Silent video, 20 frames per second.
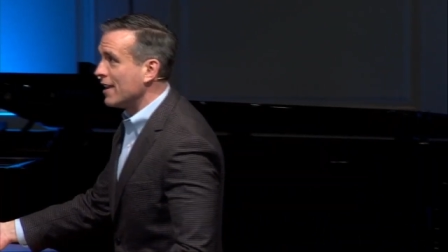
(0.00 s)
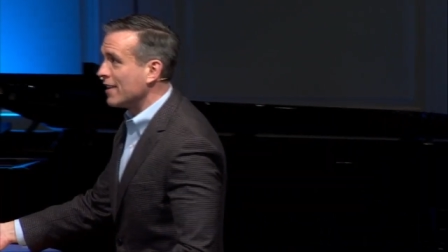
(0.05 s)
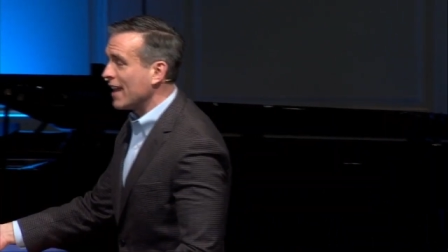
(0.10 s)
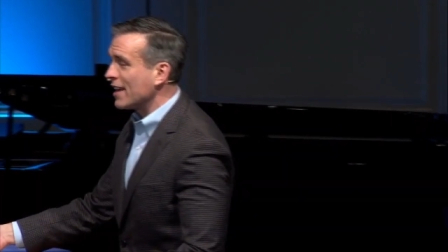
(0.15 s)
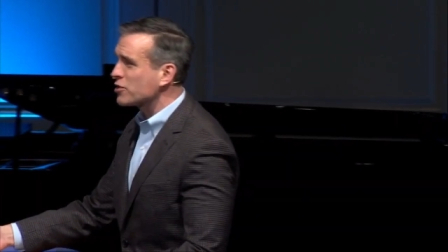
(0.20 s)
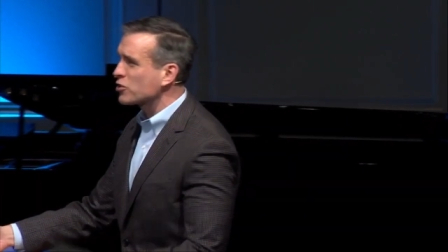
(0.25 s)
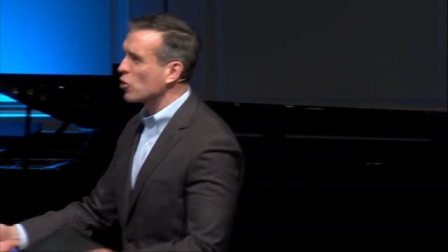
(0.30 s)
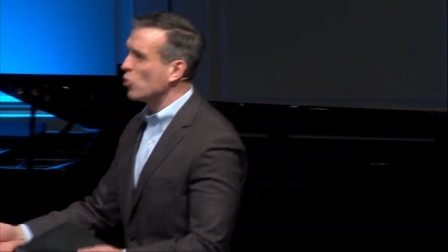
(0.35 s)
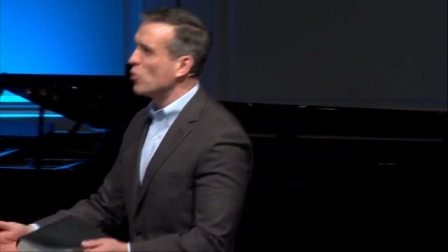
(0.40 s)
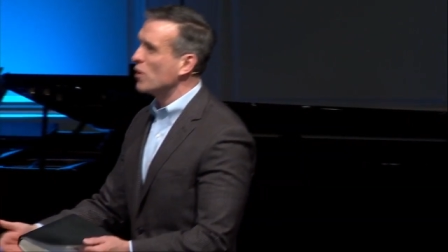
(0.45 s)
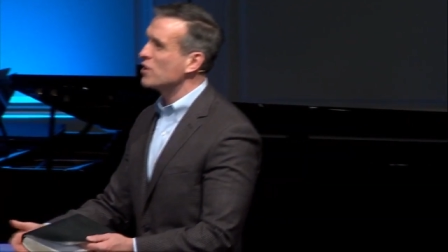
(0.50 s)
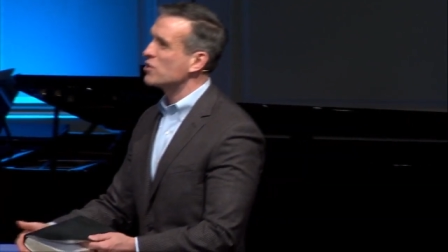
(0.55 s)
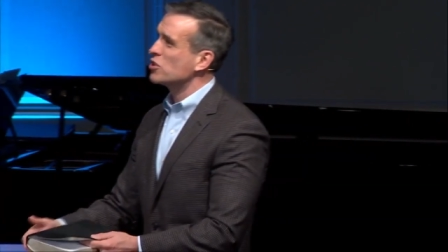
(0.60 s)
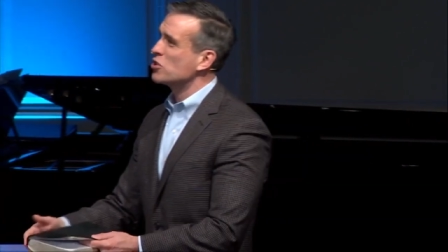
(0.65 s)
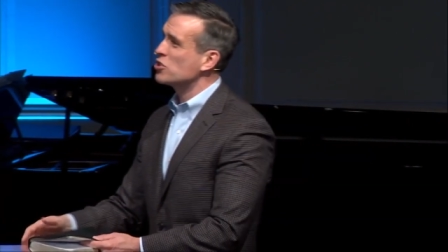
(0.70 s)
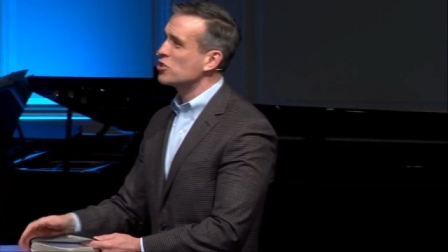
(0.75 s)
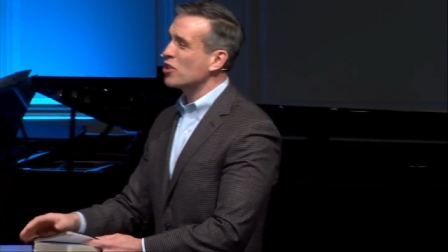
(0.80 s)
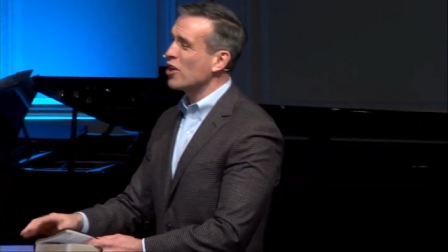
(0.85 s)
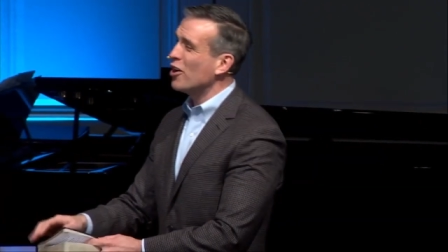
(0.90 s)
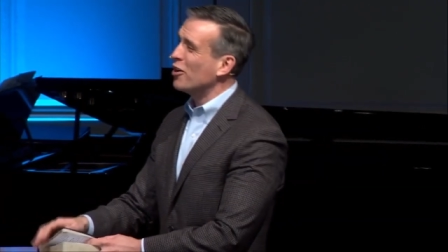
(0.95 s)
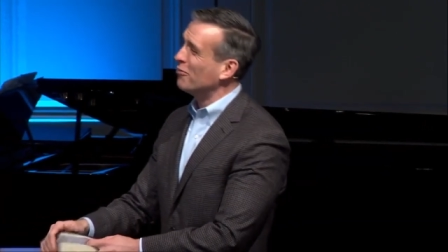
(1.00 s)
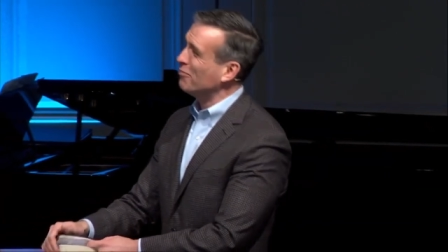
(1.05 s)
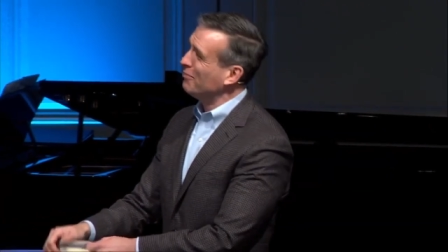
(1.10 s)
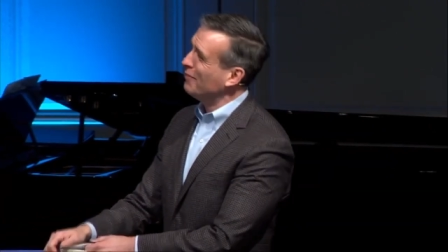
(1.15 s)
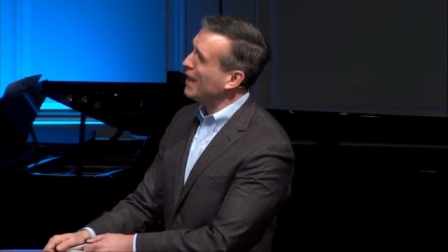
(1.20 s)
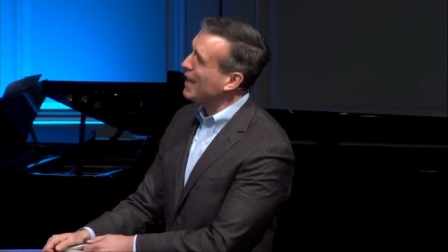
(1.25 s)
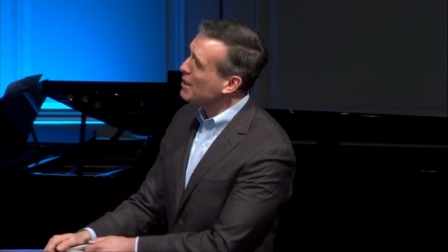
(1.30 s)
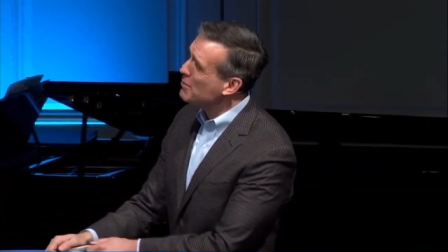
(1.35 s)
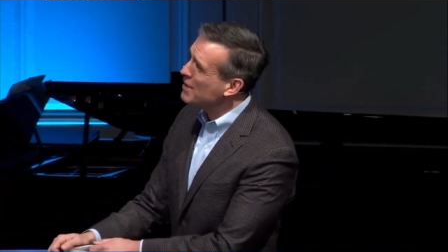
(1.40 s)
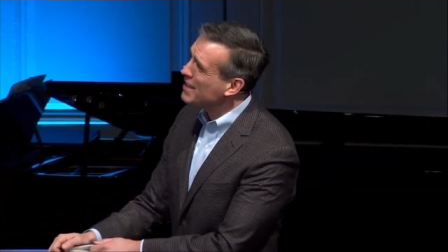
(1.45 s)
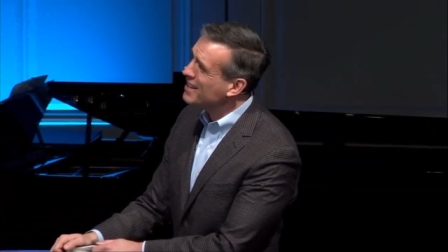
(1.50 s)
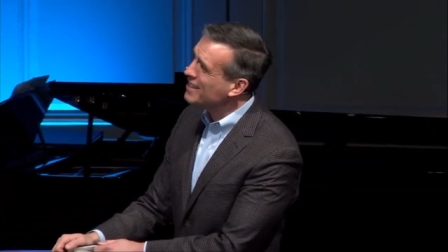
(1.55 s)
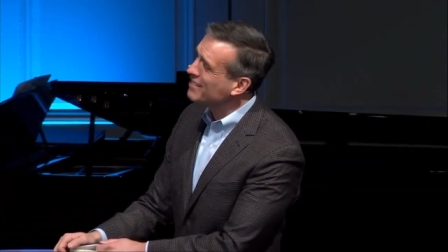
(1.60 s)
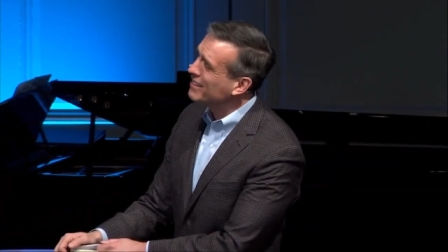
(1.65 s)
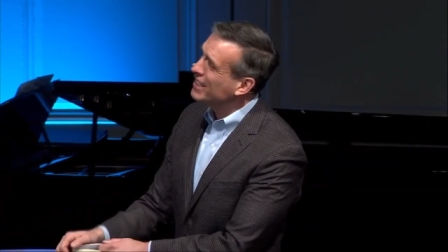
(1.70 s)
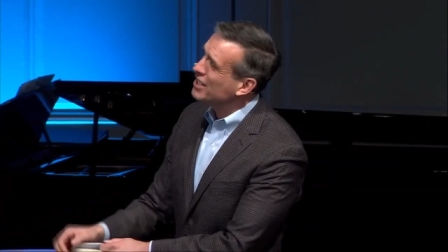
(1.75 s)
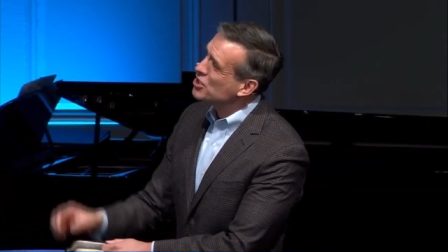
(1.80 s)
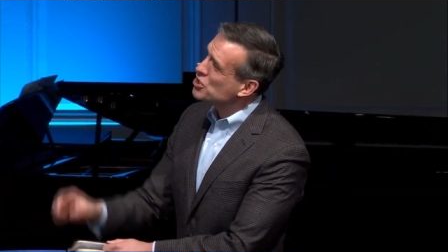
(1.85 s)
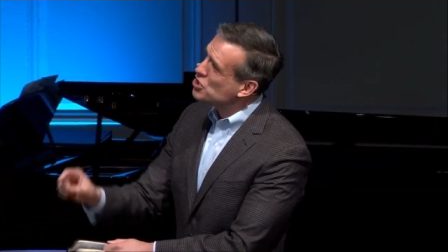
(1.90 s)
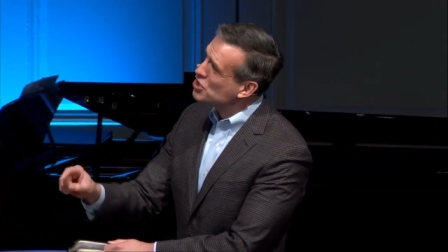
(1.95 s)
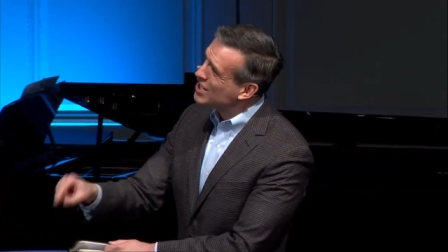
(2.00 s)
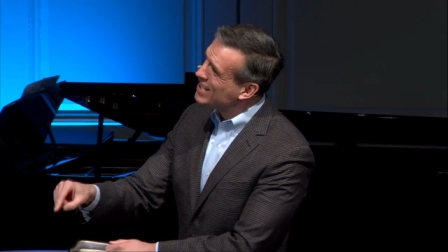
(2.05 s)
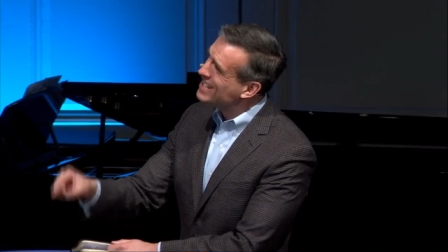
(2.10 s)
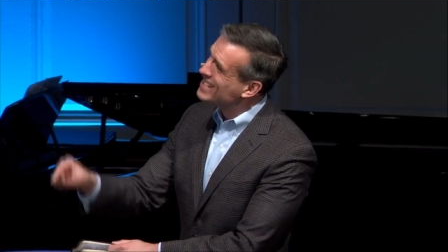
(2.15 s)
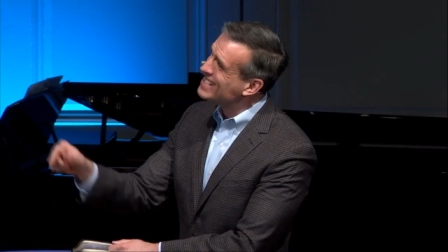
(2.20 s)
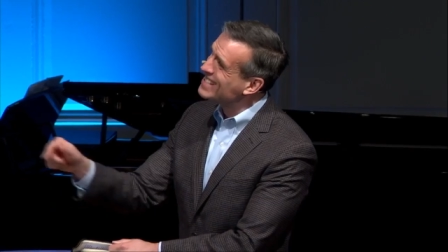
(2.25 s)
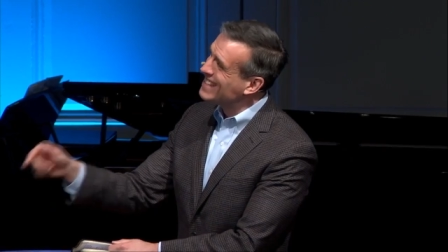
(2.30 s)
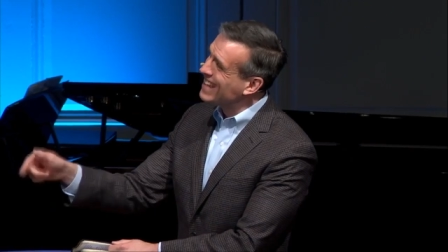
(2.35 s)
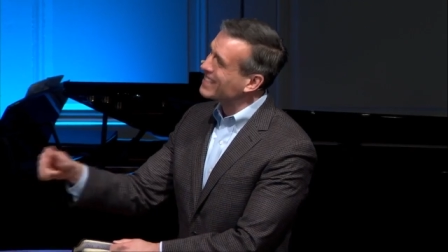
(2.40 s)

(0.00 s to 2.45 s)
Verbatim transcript: that's going to show maybe she's